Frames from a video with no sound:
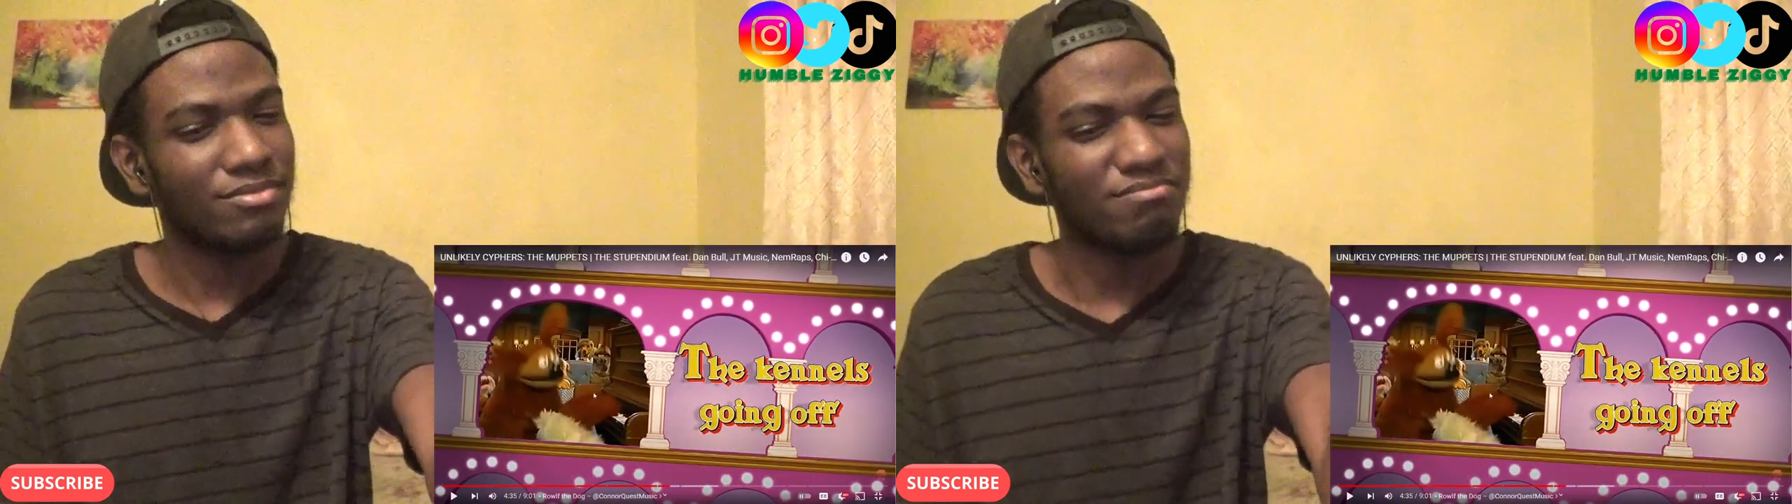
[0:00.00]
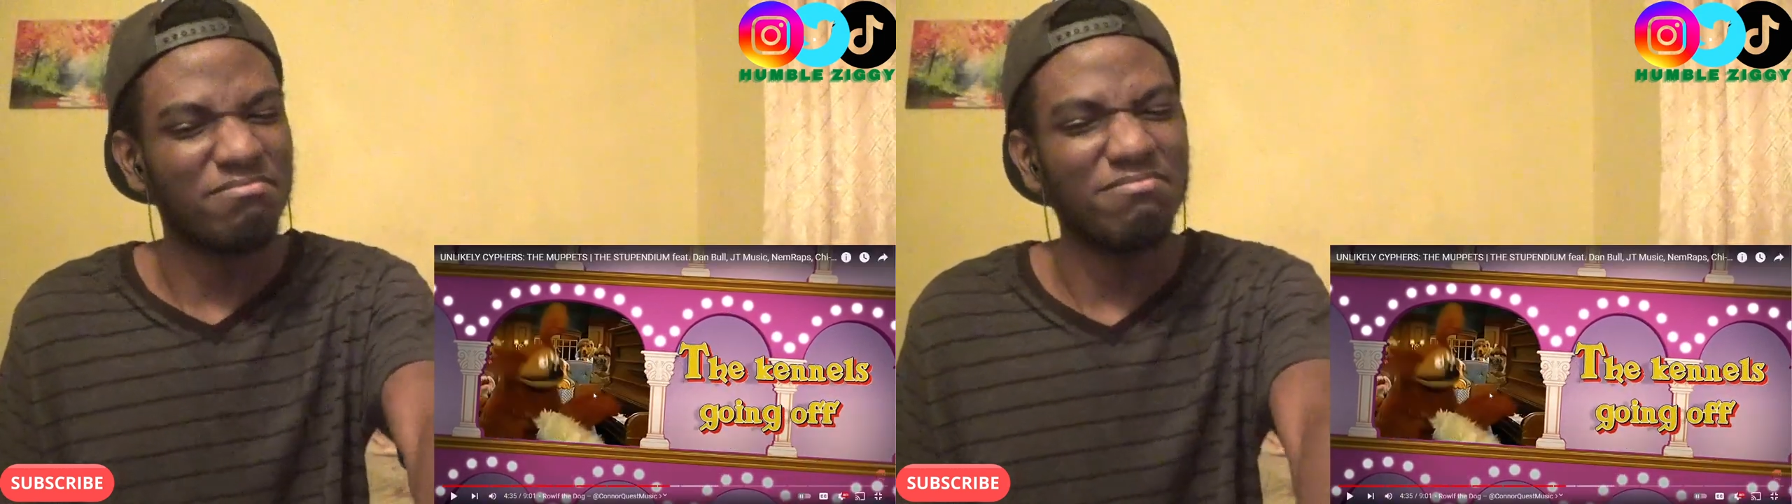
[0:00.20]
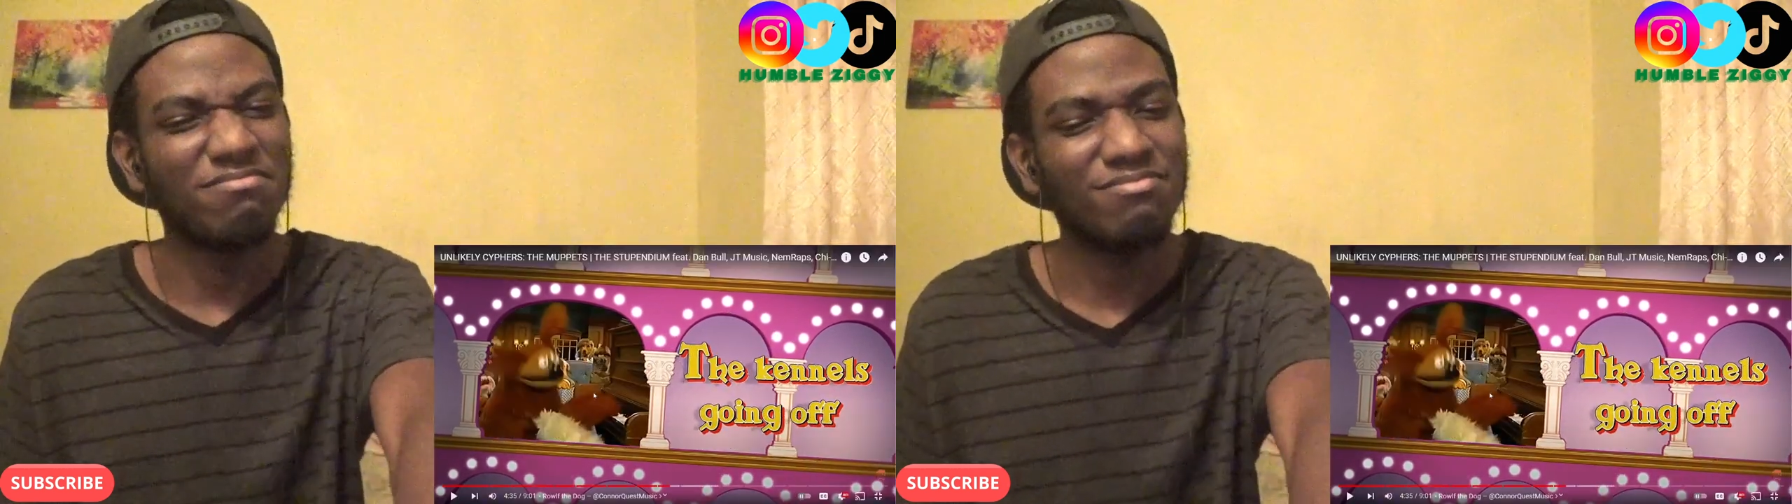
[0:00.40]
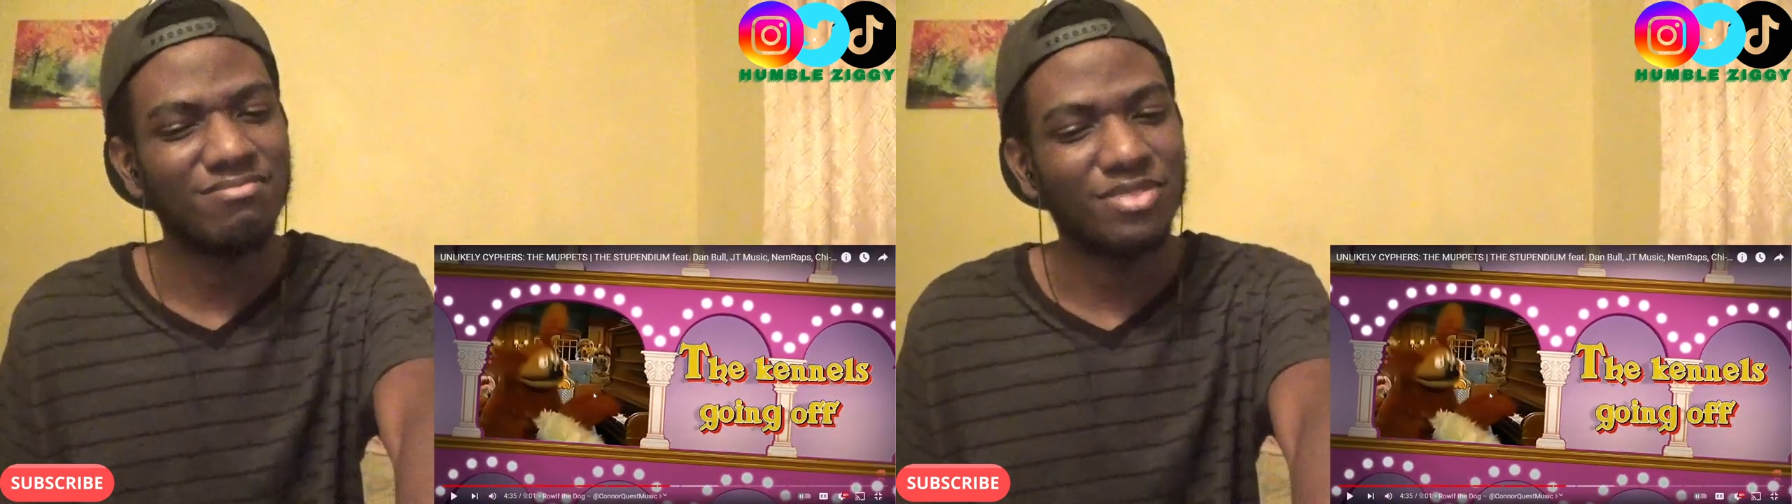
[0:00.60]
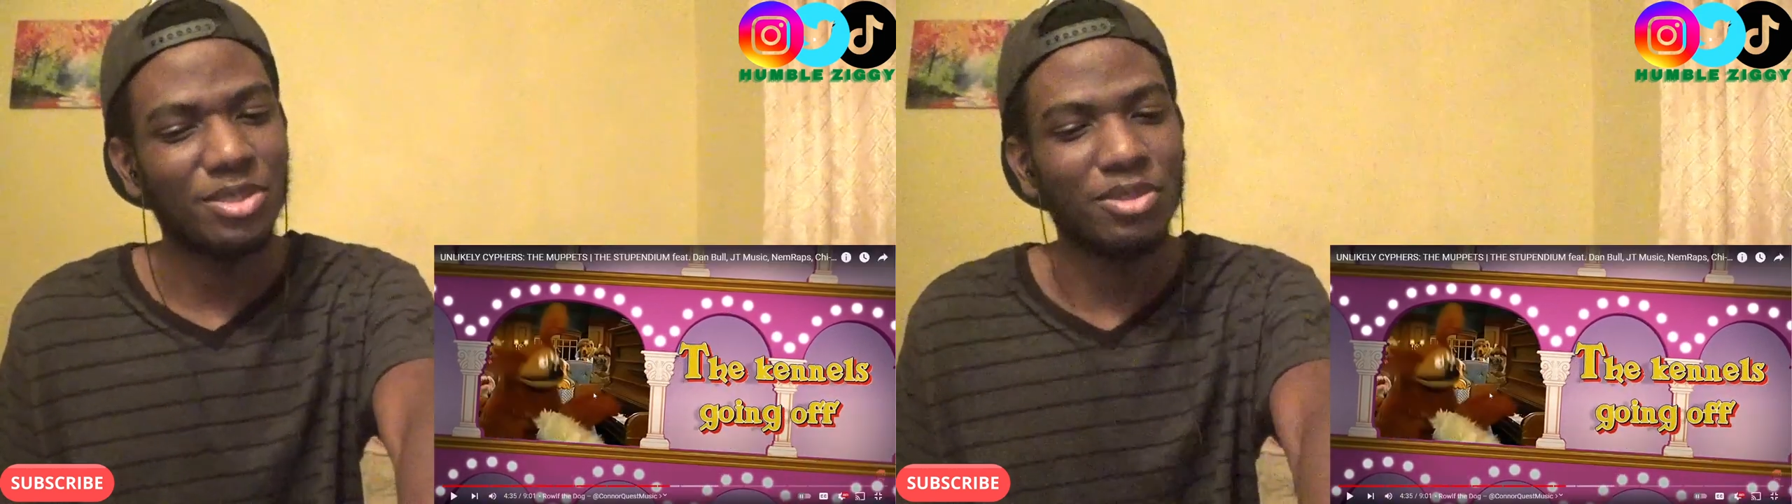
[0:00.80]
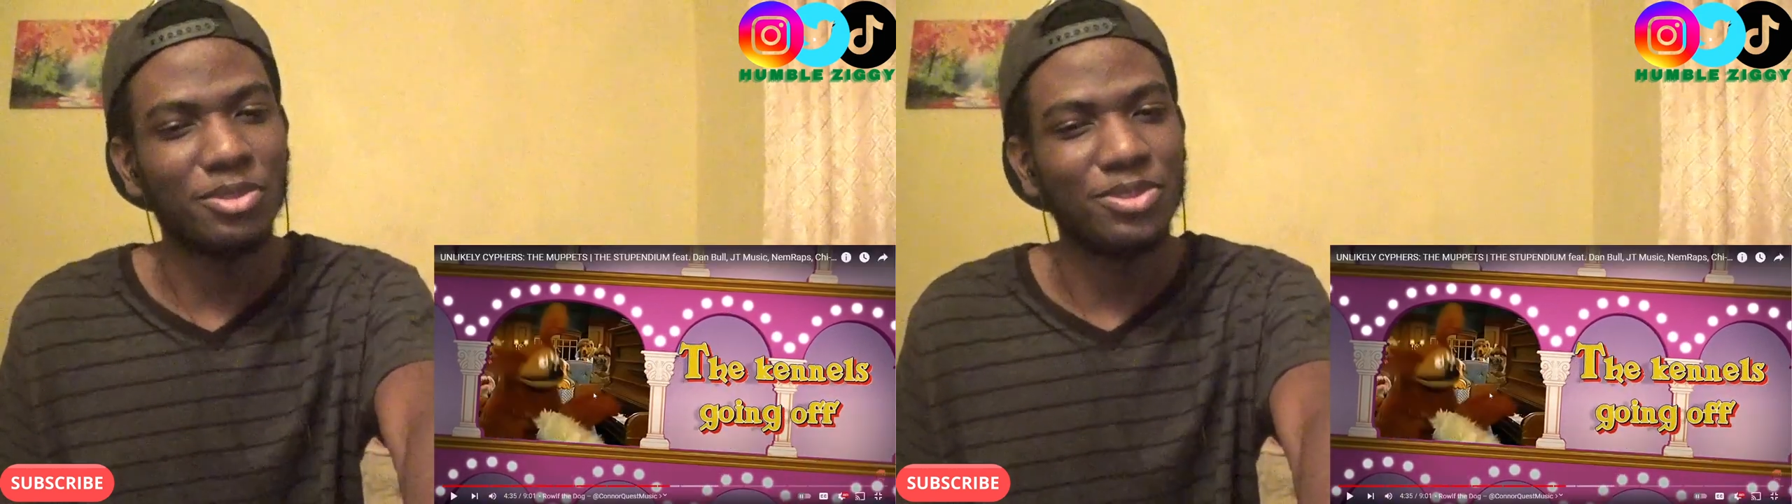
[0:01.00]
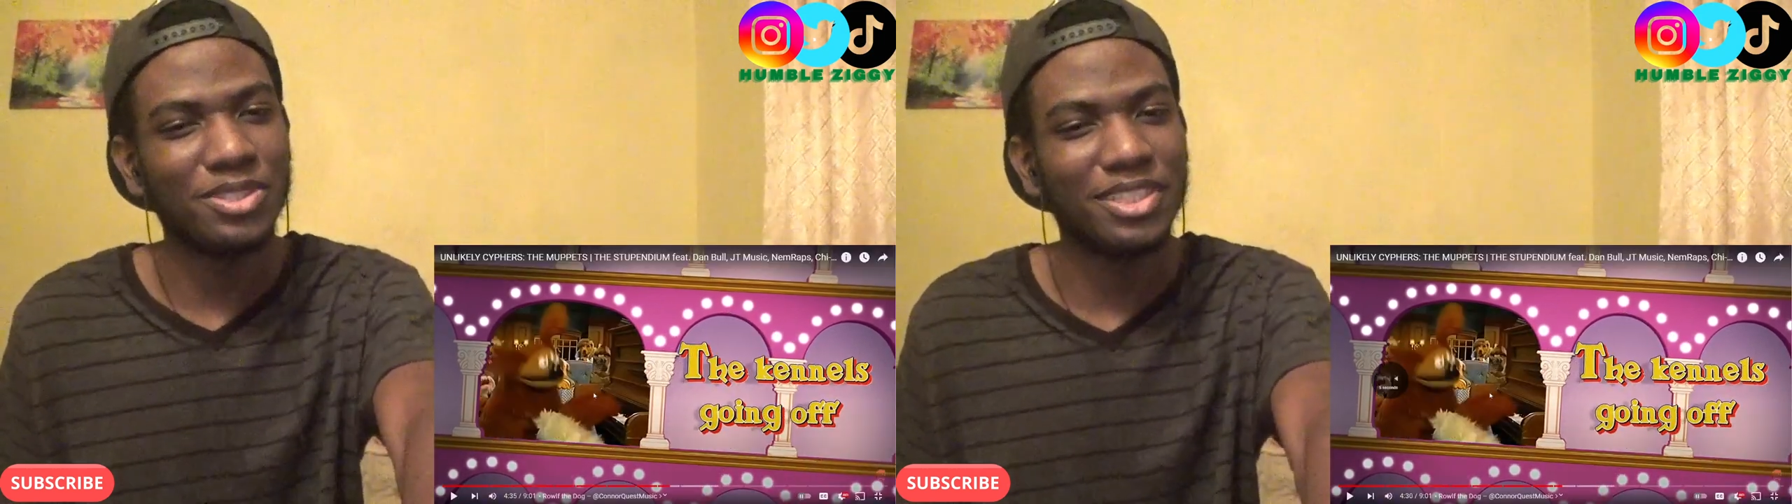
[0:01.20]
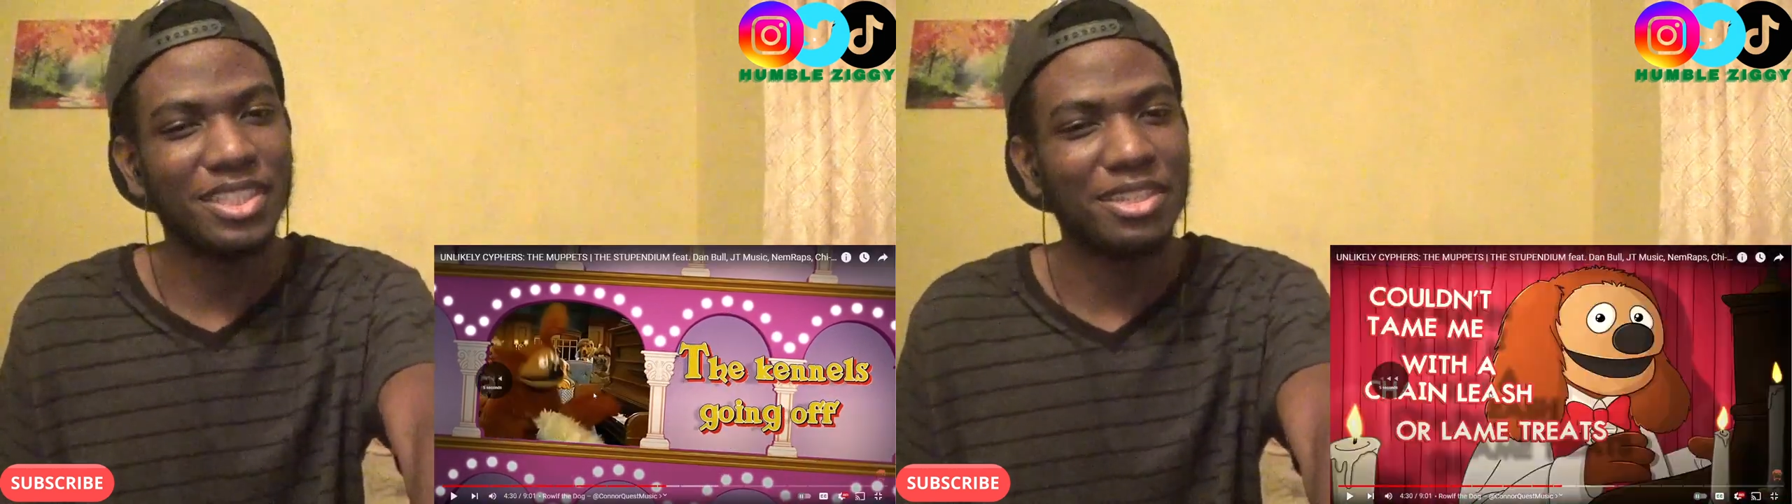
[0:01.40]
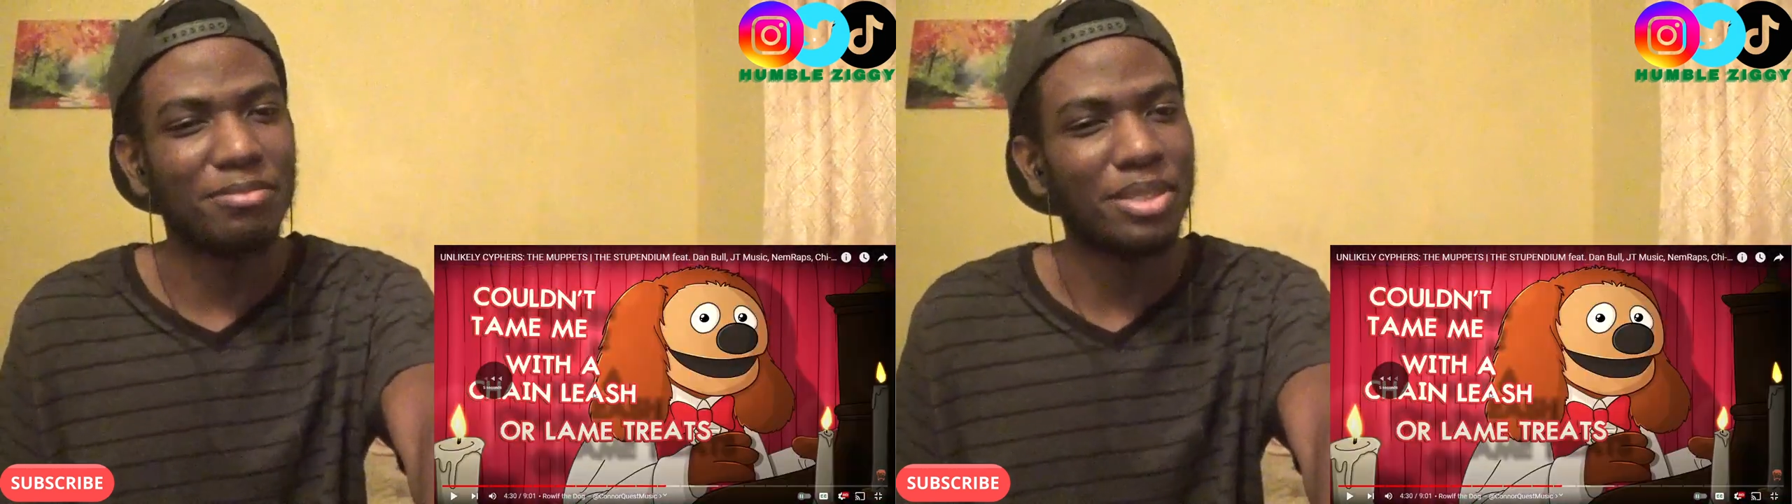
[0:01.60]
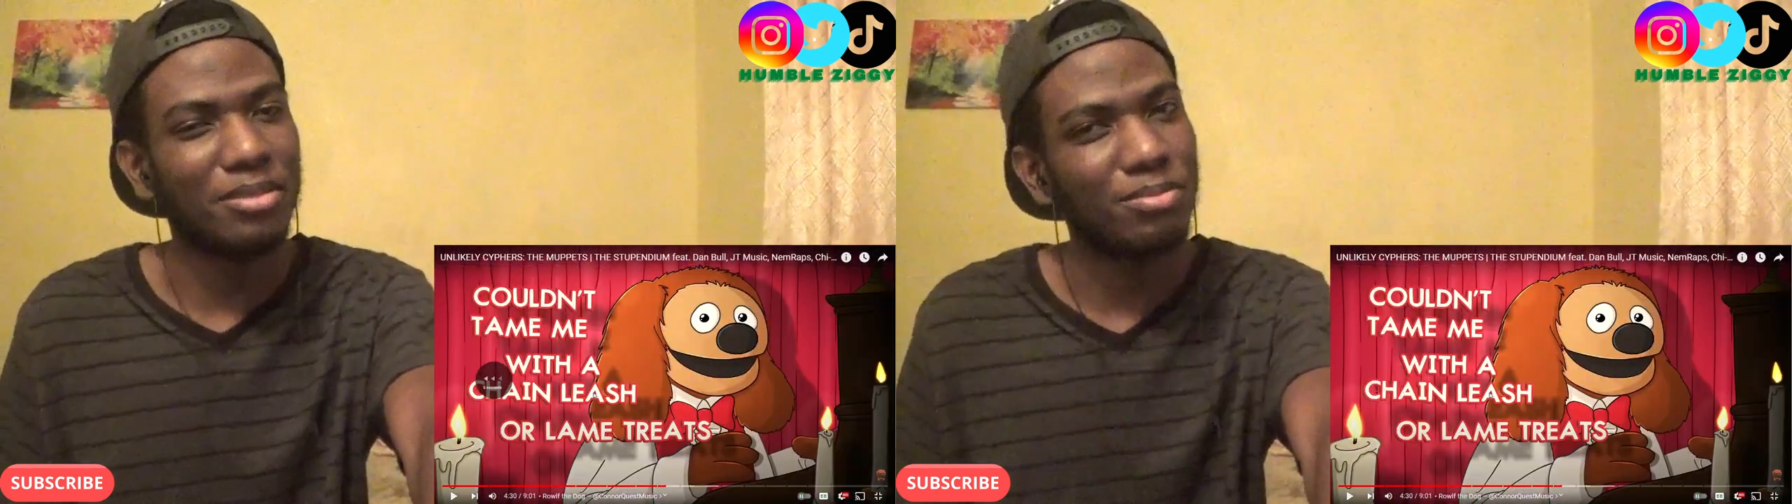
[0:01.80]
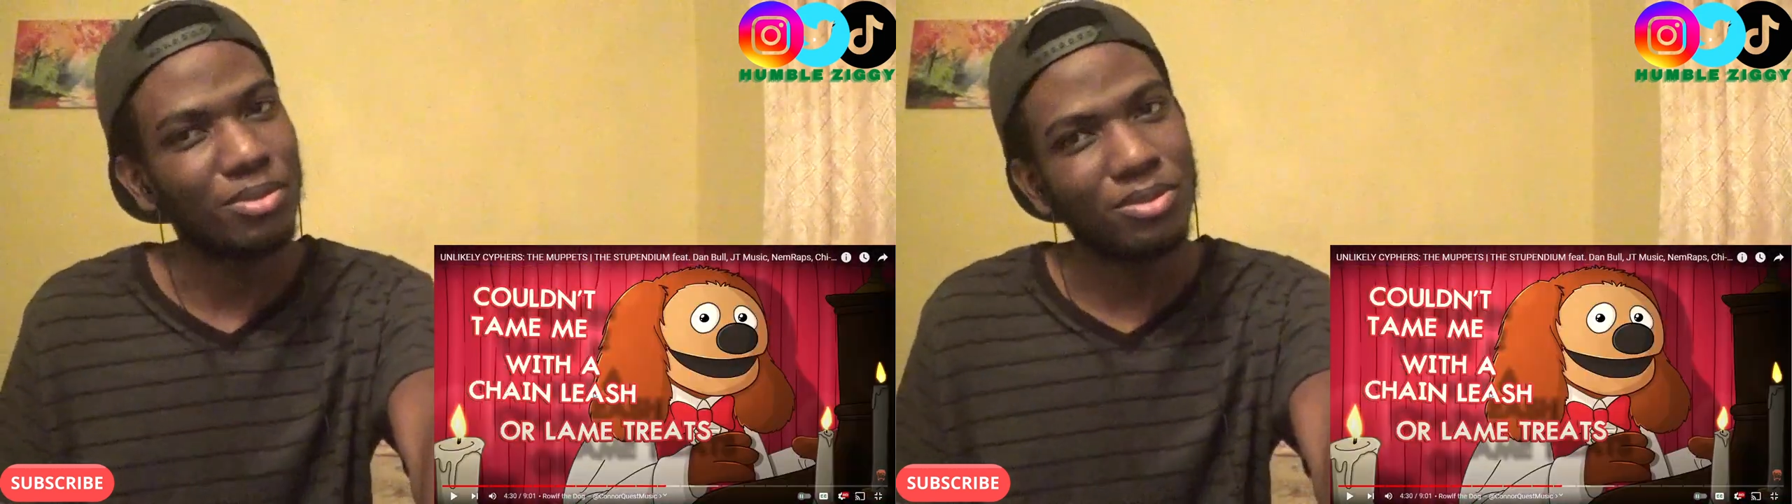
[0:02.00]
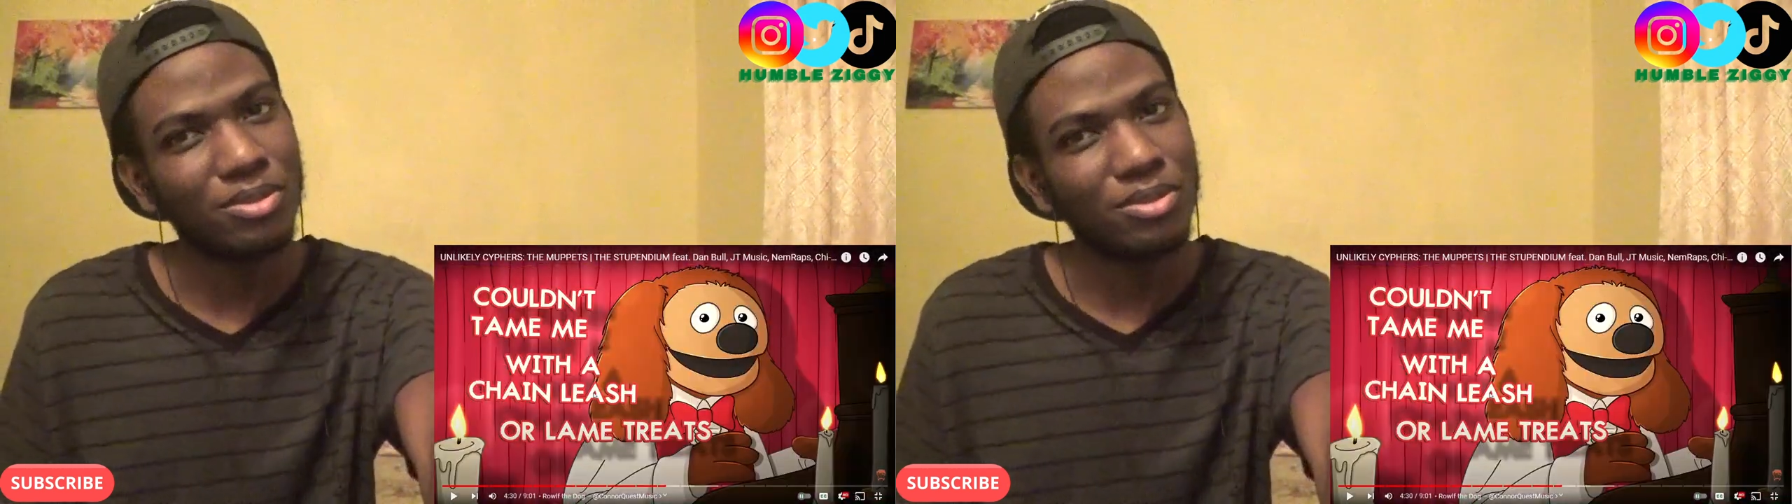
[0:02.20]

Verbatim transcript: Mm. Hold on, she said take a big pause.